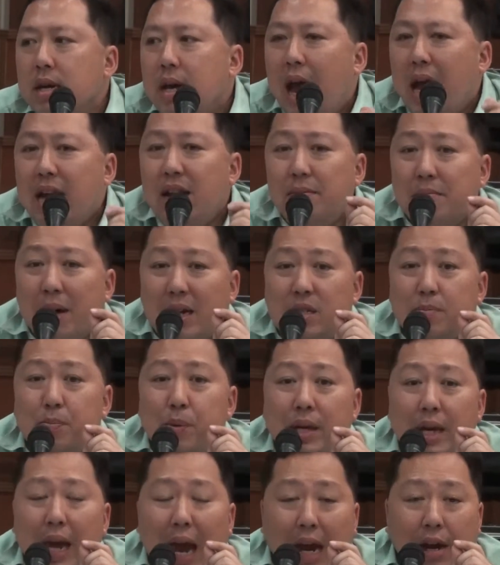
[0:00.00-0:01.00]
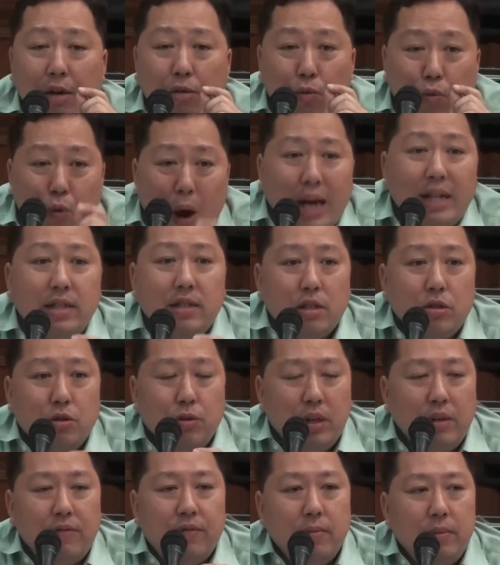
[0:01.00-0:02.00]
And it must be a right to
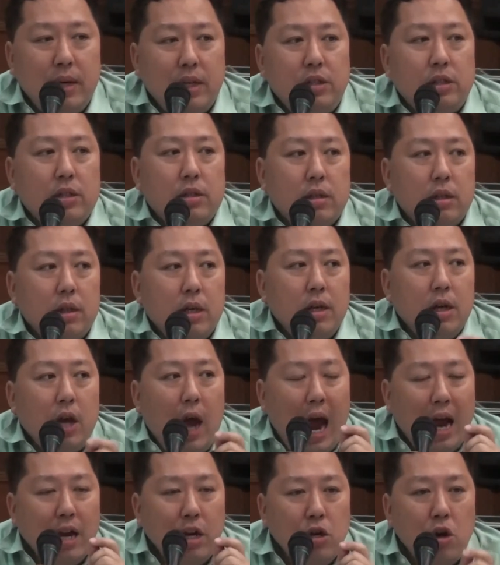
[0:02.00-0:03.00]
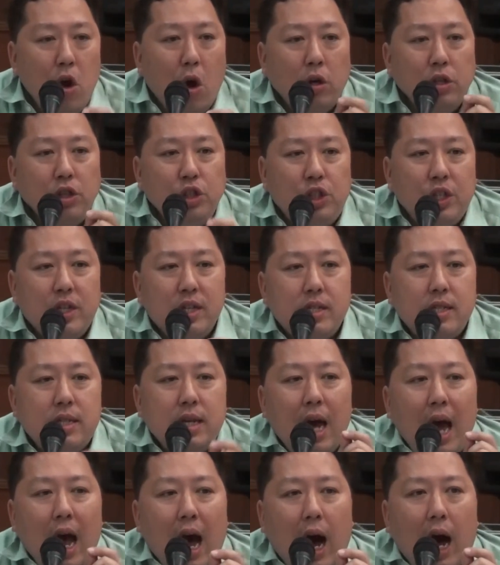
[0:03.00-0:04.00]
information and not just
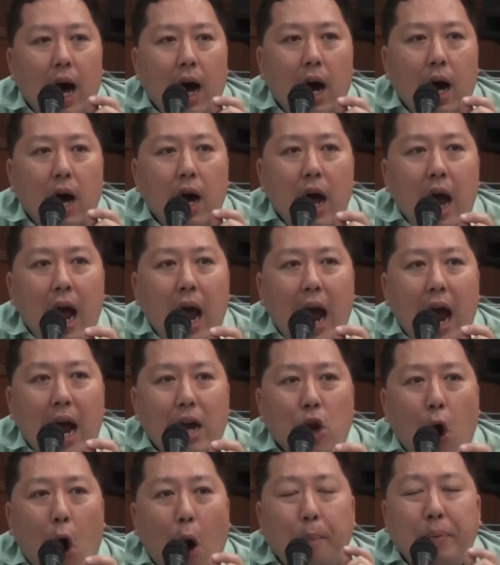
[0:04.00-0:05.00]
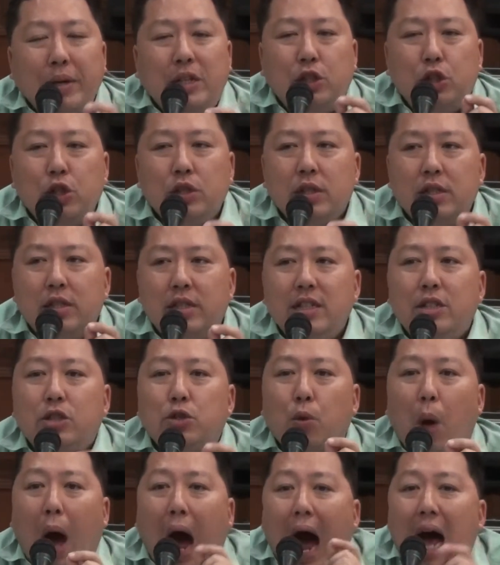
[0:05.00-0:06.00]
an opportunity
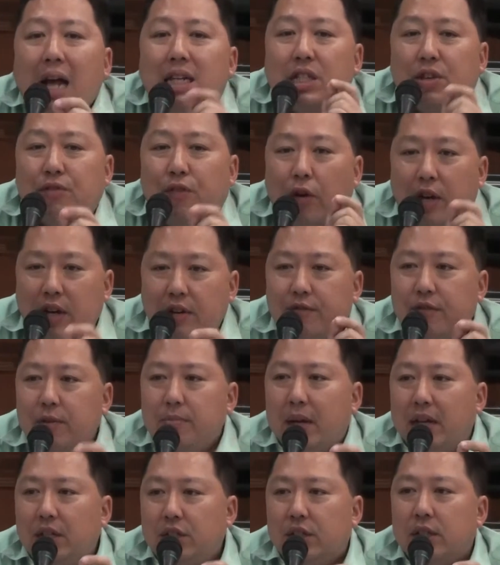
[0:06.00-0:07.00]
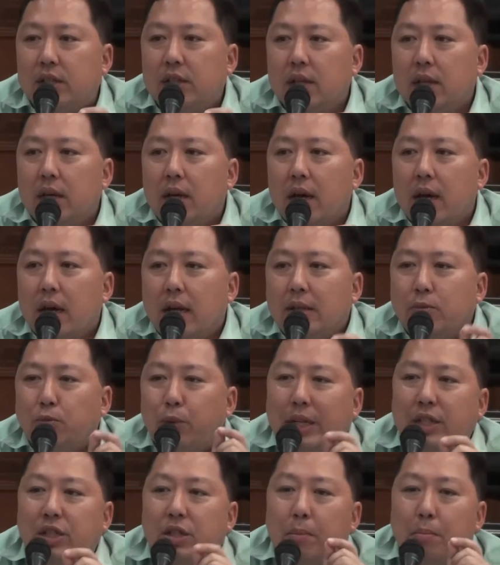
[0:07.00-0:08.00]
to ask for information
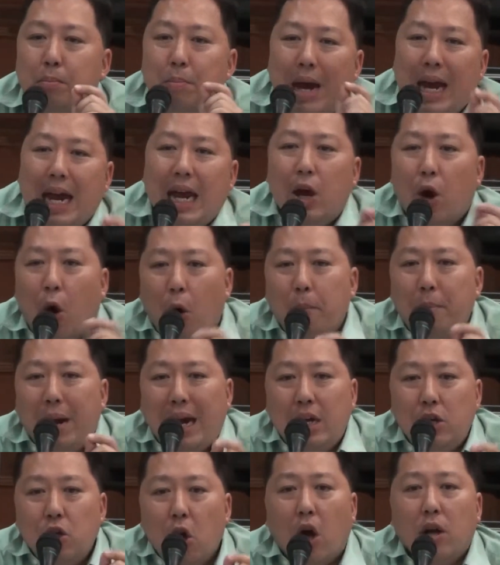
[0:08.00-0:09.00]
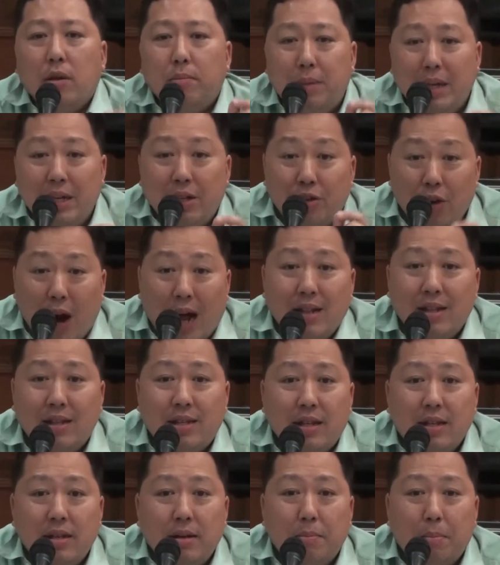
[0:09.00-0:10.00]
which may or may not be
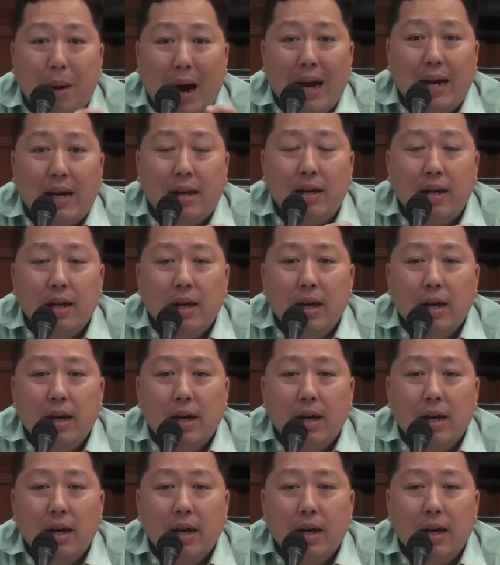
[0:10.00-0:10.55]
granted by